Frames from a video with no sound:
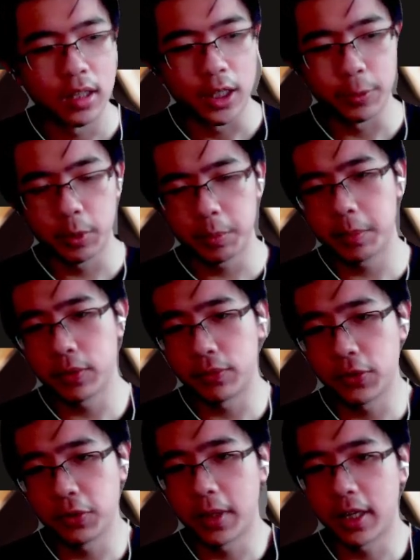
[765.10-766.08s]
I don't want people to
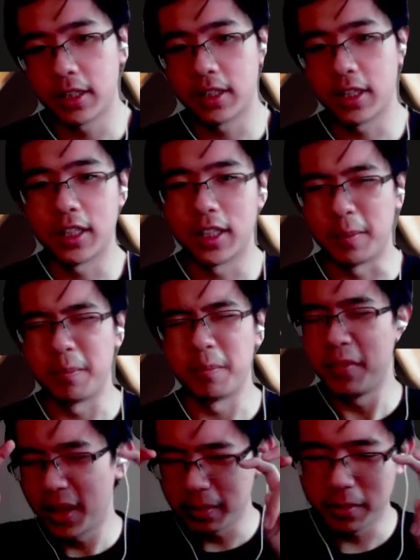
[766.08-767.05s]
feel bad that they
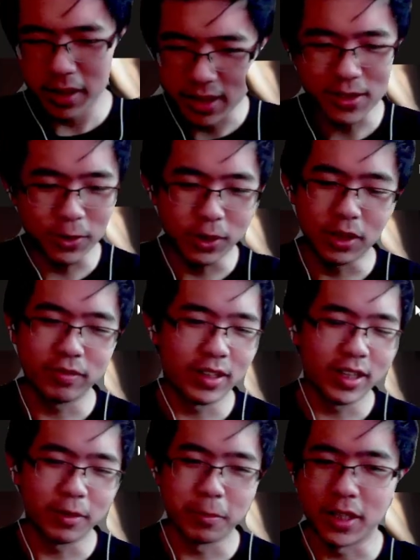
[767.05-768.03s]
made me
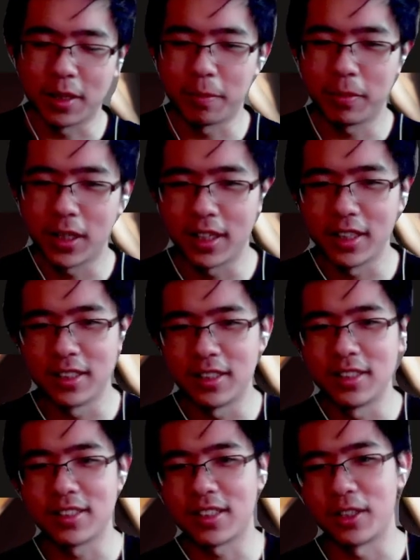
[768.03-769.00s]
disqualify when I play
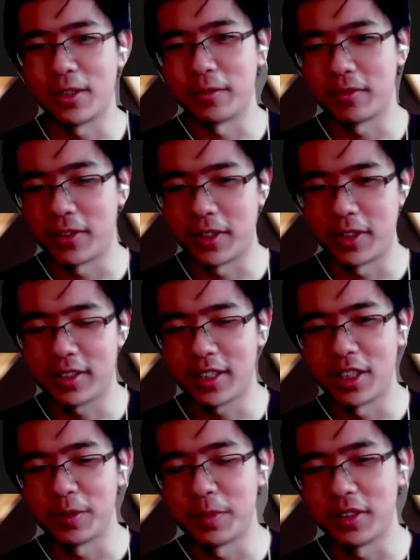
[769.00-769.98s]
this kind of very
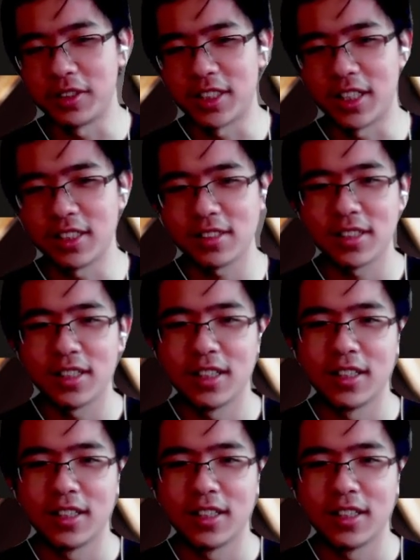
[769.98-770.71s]
terrible chess.